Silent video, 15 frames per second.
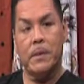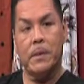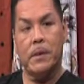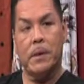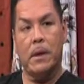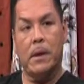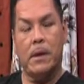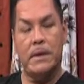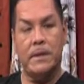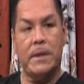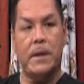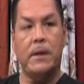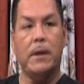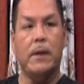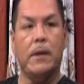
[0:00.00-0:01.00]
Yes. In
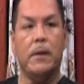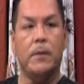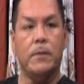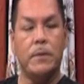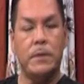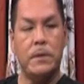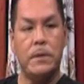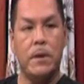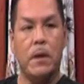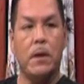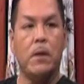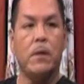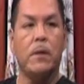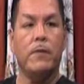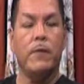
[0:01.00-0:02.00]
San Diego,
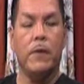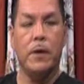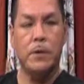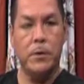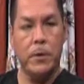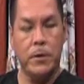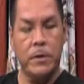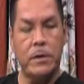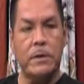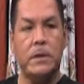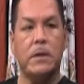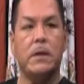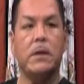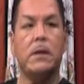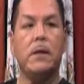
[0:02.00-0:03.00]
so very
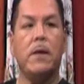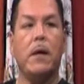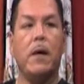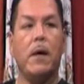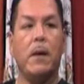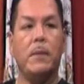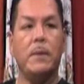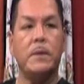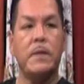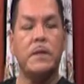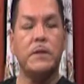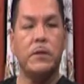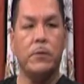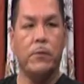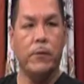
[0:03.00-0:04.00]
touristy. Um, right. It's
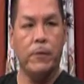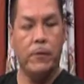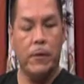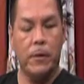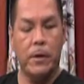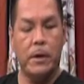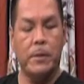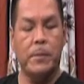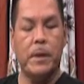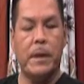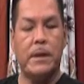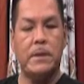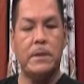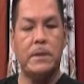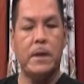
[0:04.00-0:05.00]
actually a very good
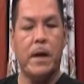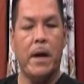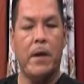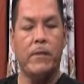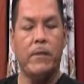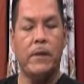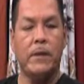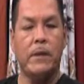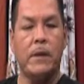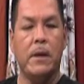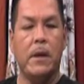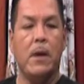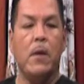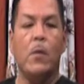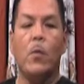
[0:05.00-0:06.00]
place to have it.
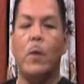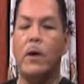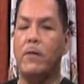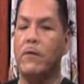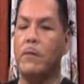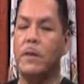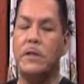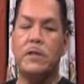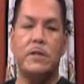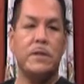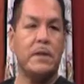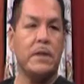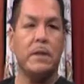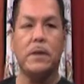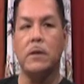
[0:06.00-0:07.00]
One of them is
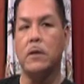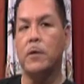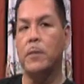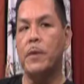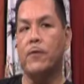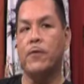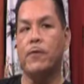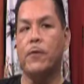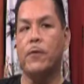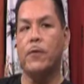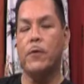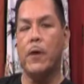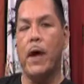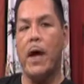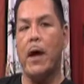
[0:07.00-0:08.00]
just a little bit
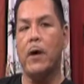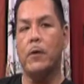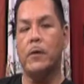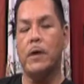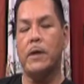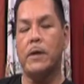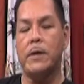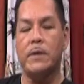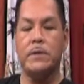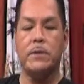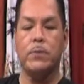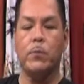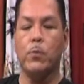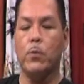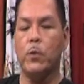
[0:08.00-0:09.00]
further out, and in
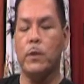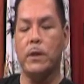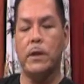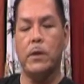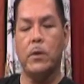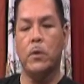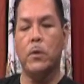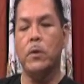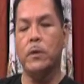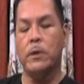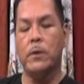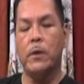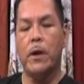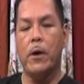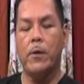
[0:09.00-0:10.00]
this mm-hmm. really cool
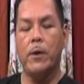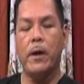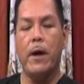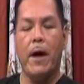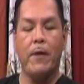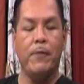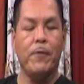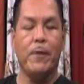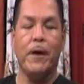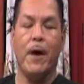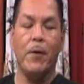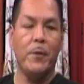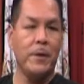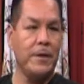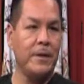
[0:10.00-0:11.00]
little area, I
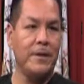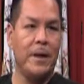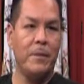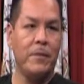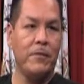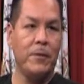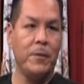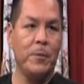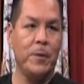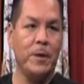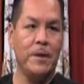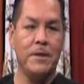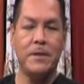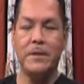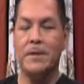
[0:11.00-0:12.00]
forgot what the name of it
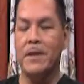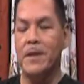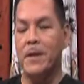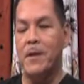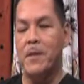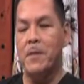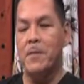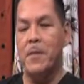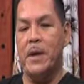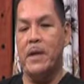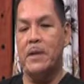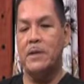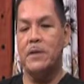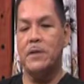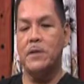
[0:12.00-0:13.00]
was, but
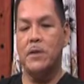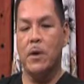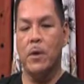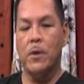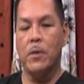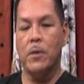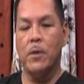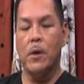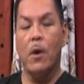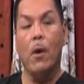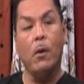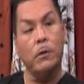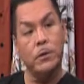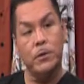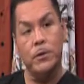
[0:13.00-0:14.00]
it's so
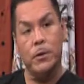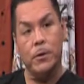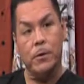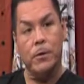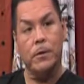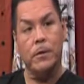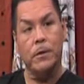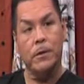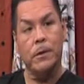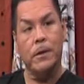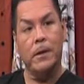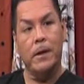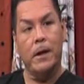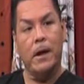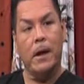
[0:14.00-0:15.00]
cultural.
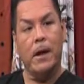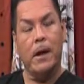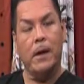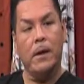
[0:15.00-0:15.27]
Uh-huh.